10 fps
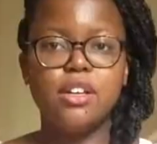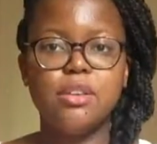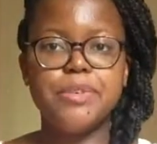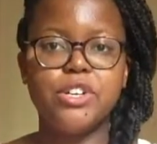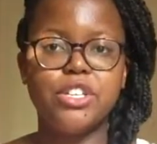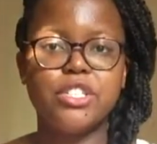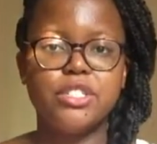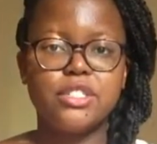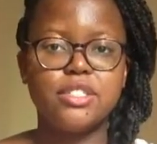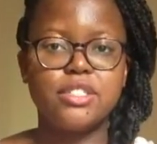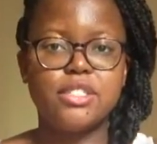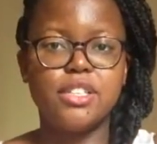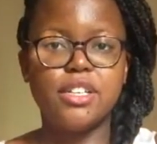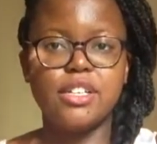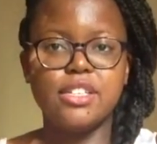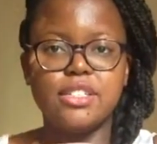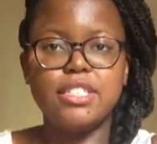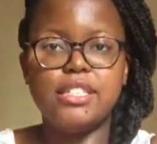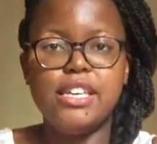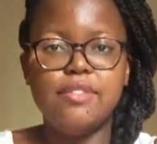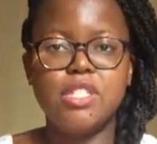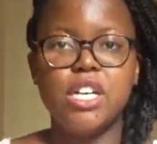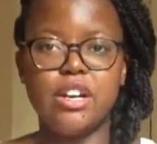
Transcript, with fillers: Oh my gosh, these leaves.